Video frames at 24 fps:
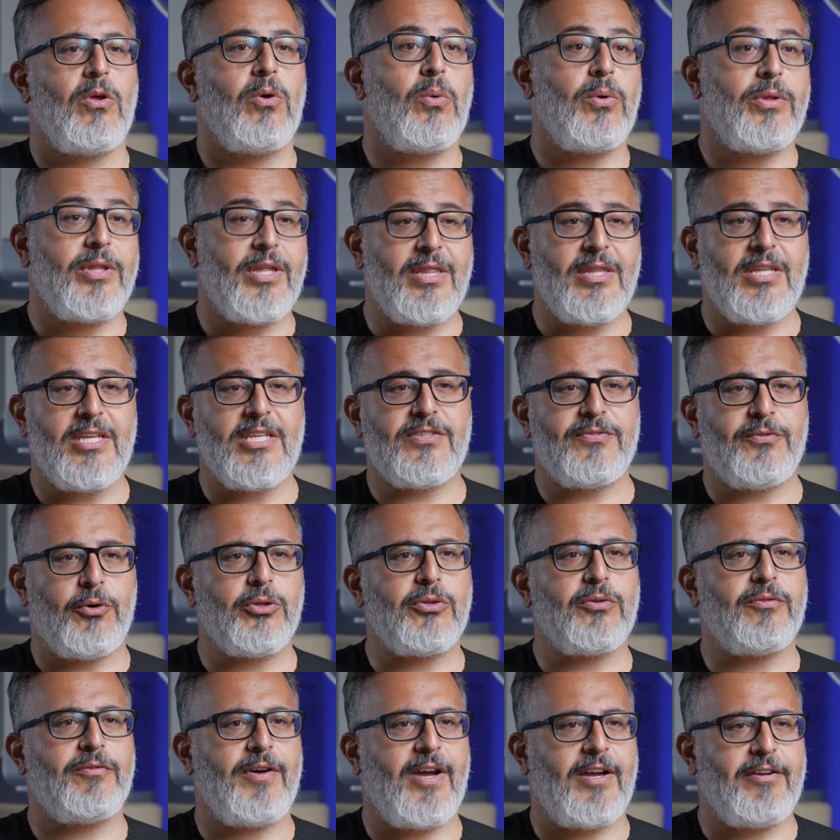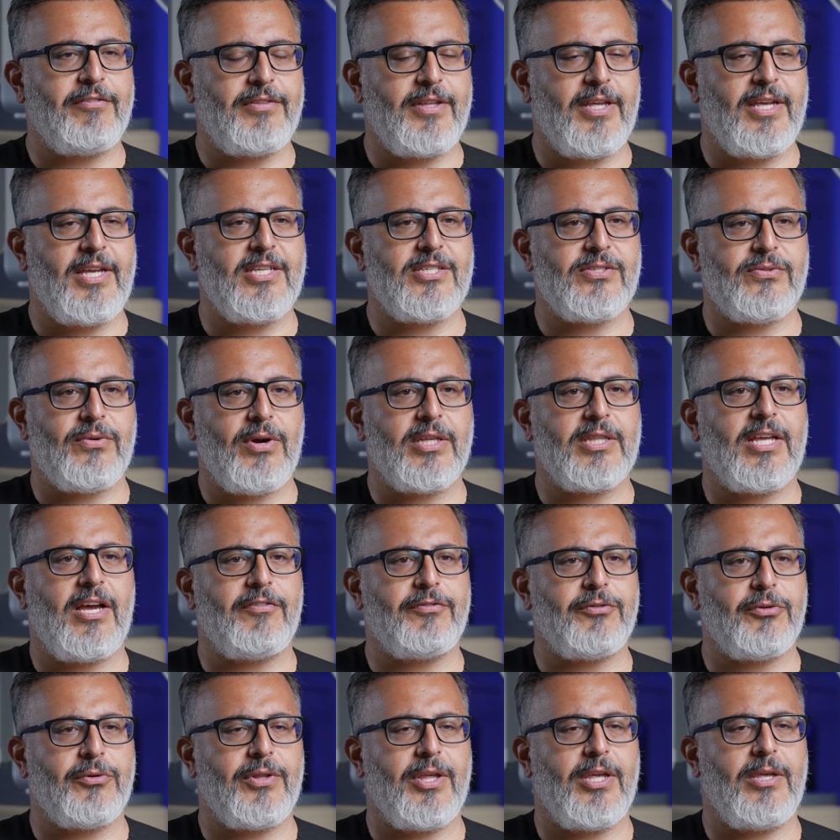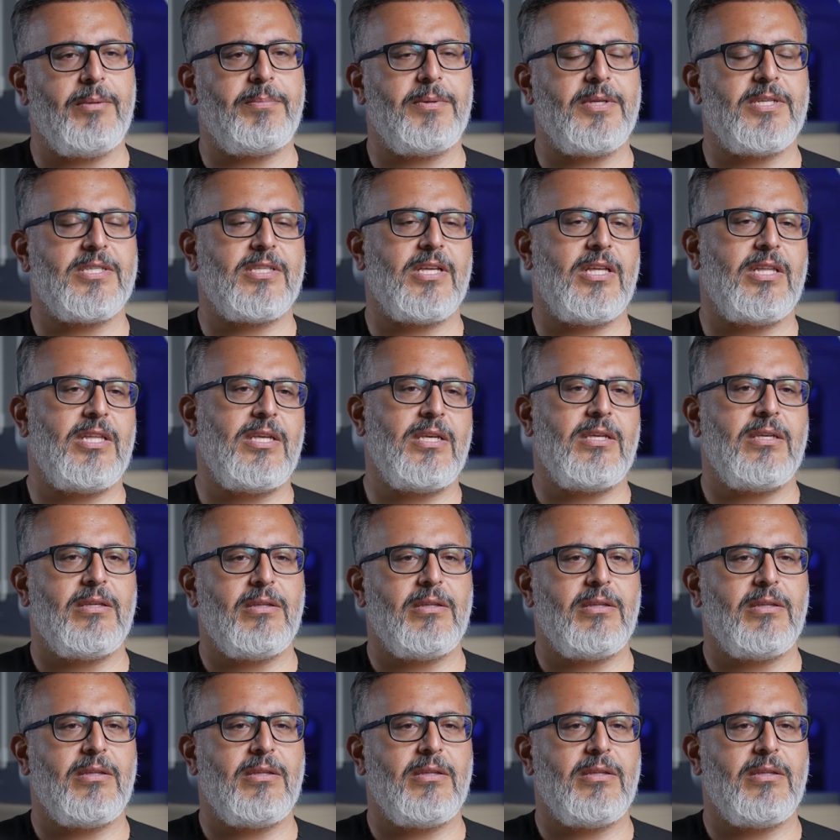Within these 4 to 5 days, right after the EP study,